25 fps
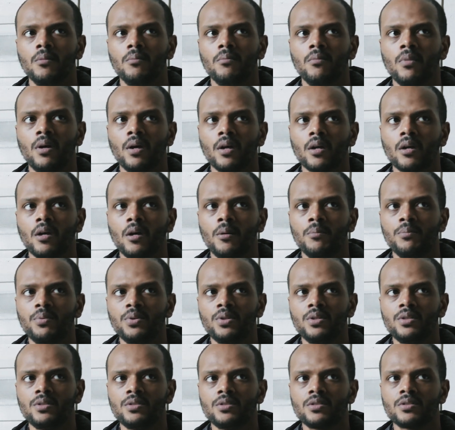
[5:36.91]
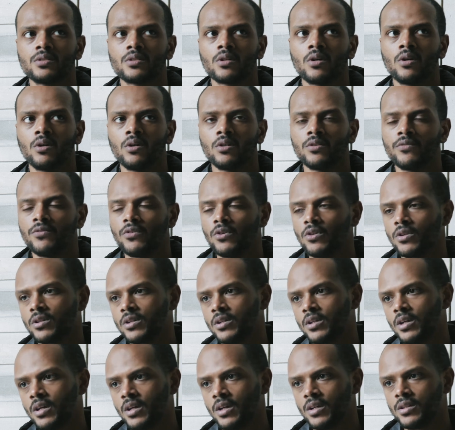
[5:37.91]
My company's called
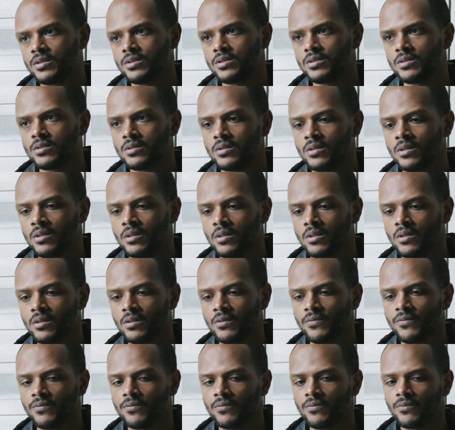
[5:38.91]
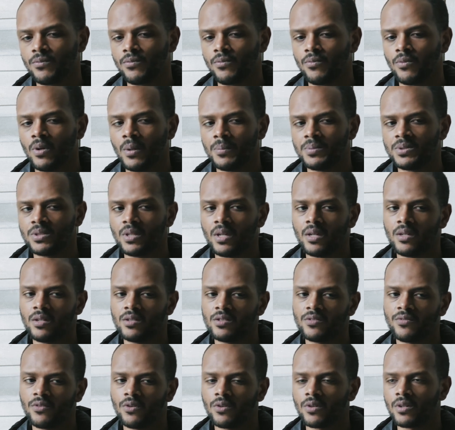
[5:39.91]
Vulcanize. The website
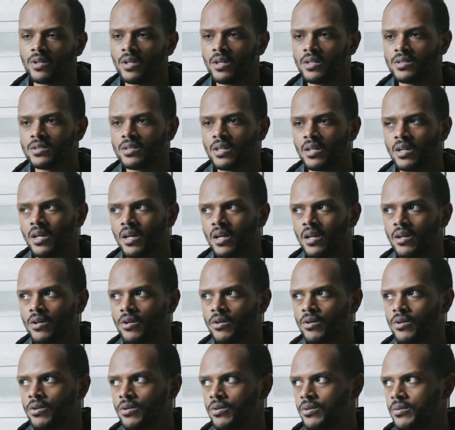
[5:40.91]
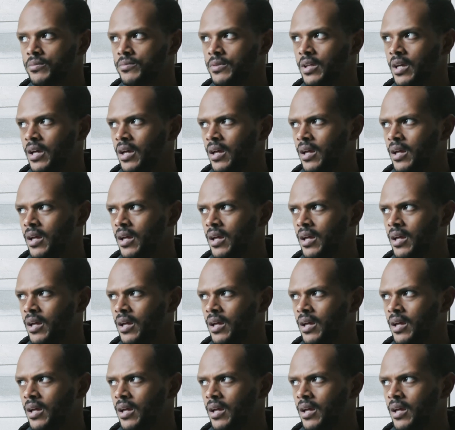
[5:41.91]
is vulcanize.io.